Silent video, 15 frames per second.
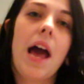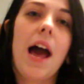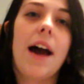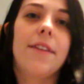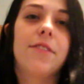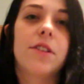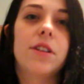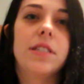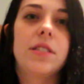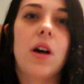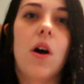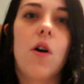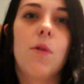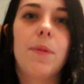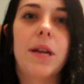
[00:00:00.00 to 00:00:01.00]
After it's
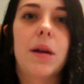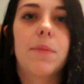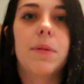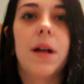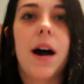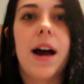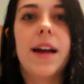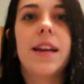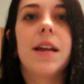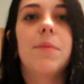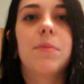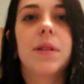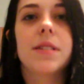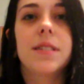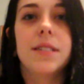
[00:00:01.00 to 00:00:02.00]
all been applied
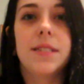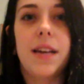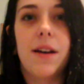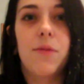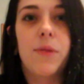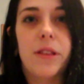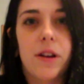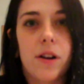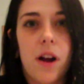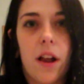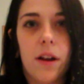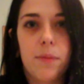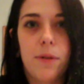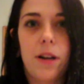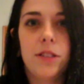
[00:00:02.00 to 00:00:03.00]
and blended down with our
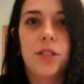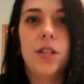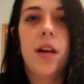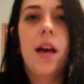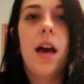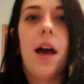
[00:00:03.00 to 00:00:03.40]
color brush,